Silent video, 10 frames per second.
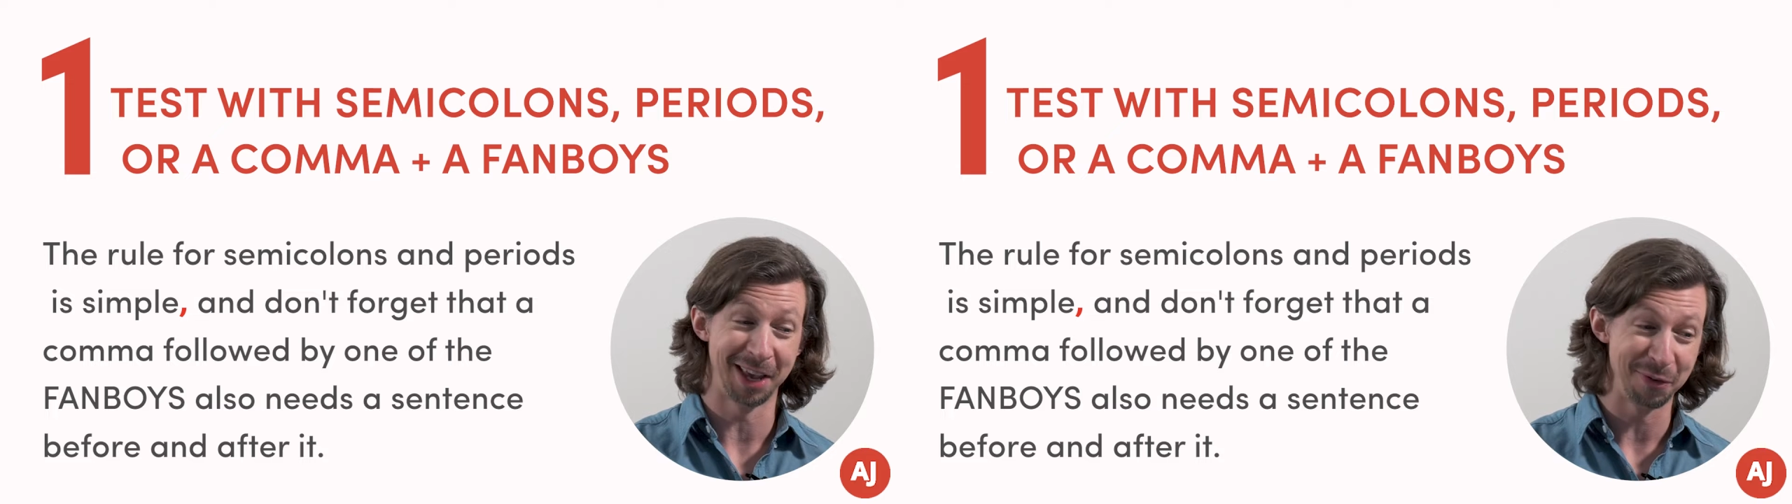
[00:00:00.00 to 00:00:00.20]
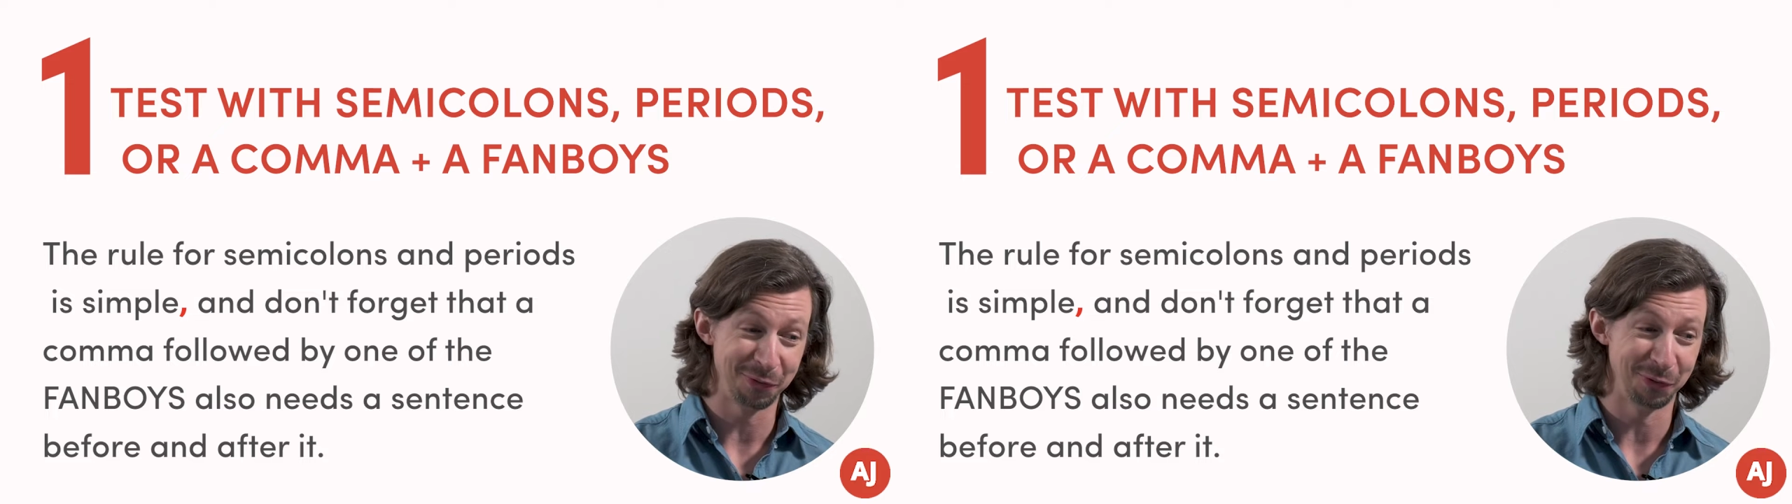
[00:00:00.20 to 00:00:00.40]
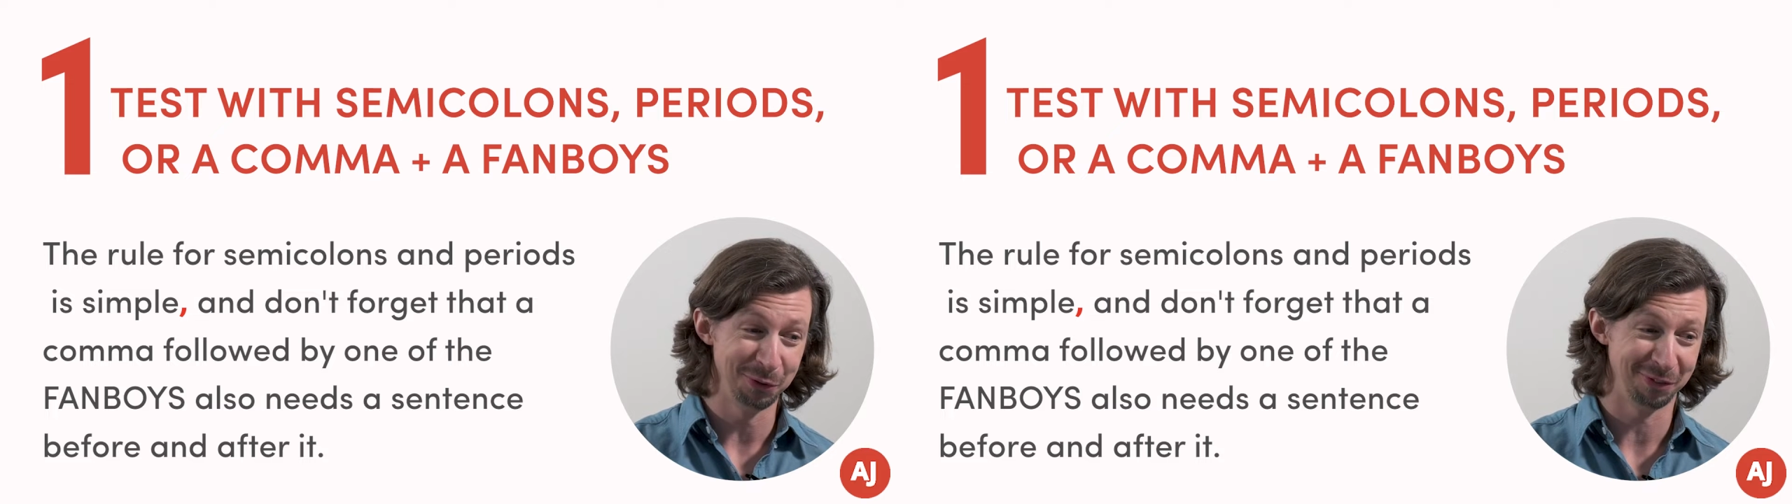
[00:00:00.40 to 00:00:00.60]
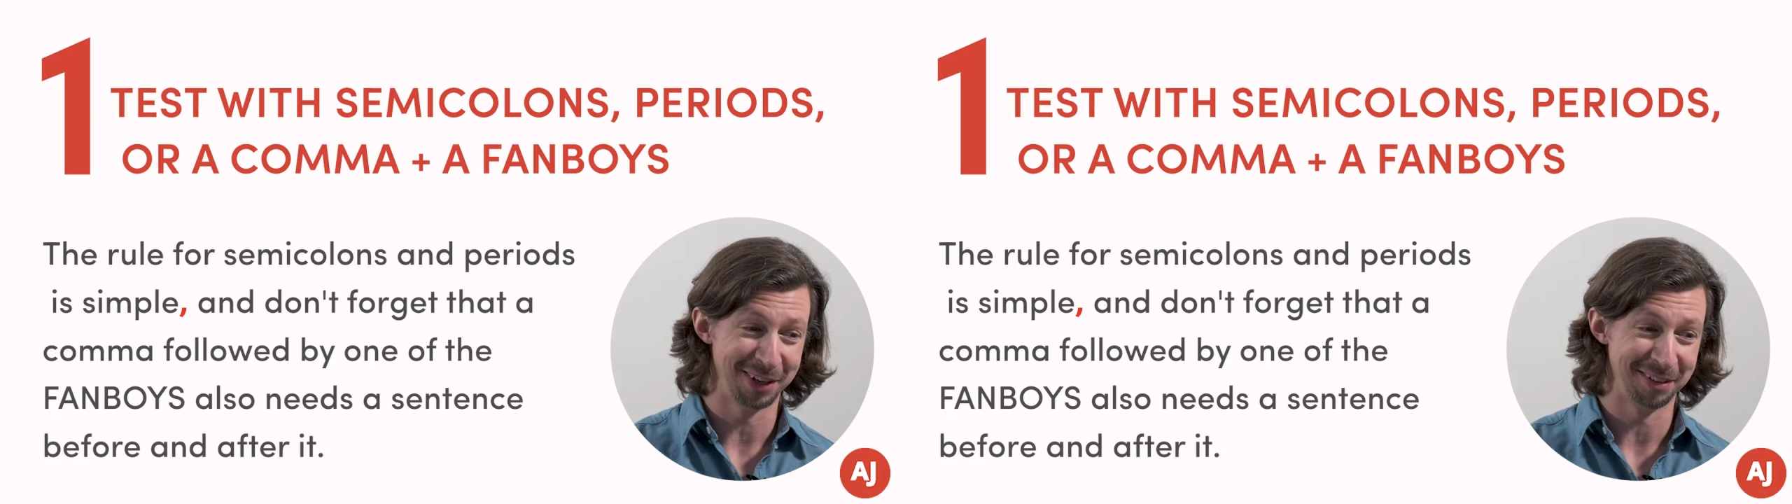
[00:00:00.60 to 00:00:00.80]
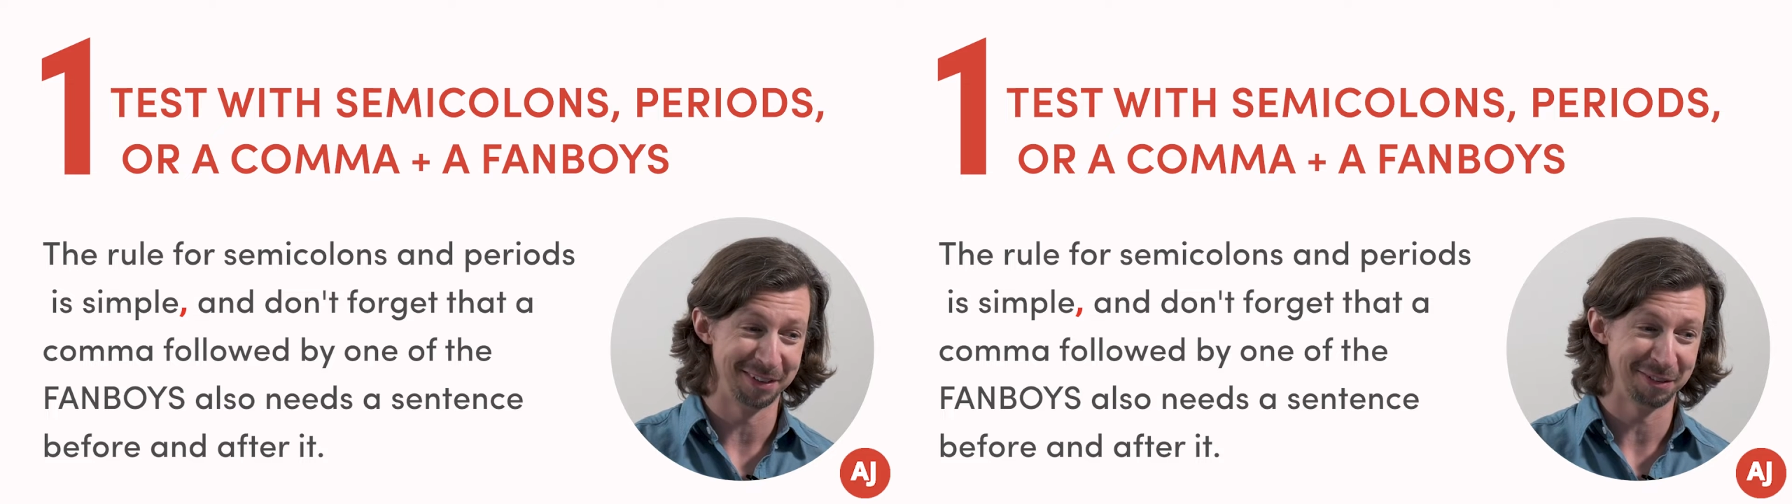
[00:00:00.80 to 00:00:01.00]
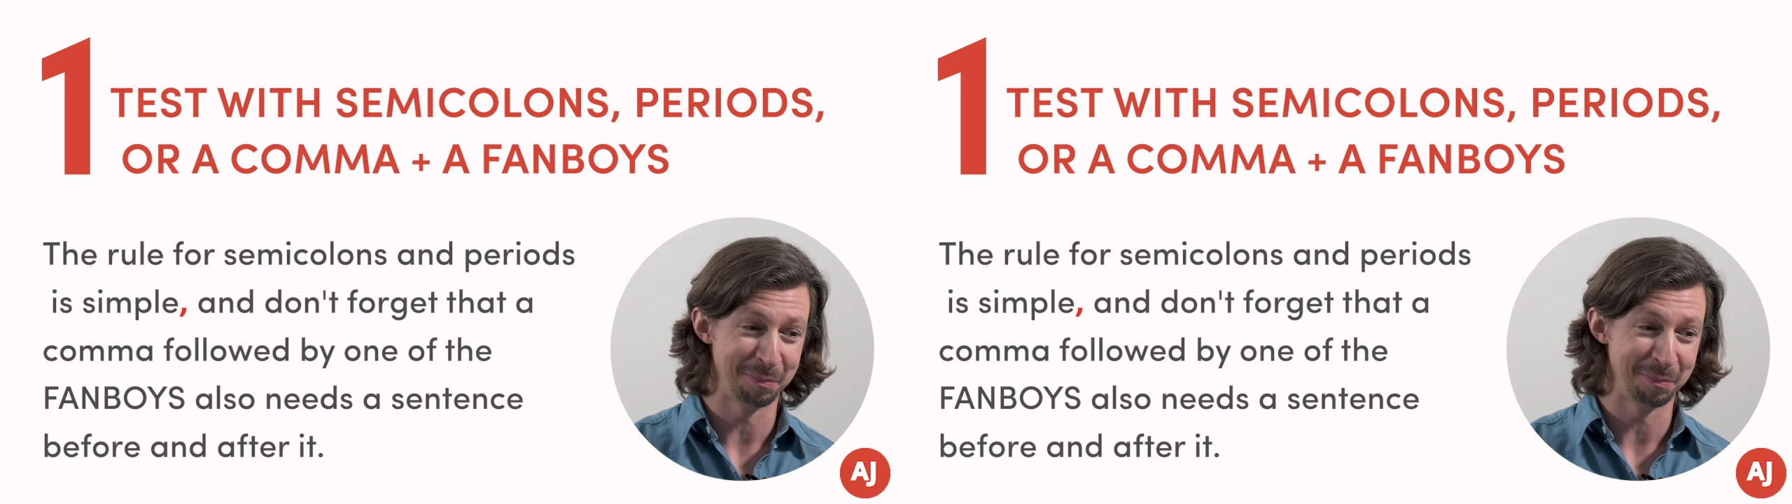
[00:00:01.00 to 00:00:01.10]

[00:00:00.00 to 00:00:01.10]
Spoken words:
a full sentence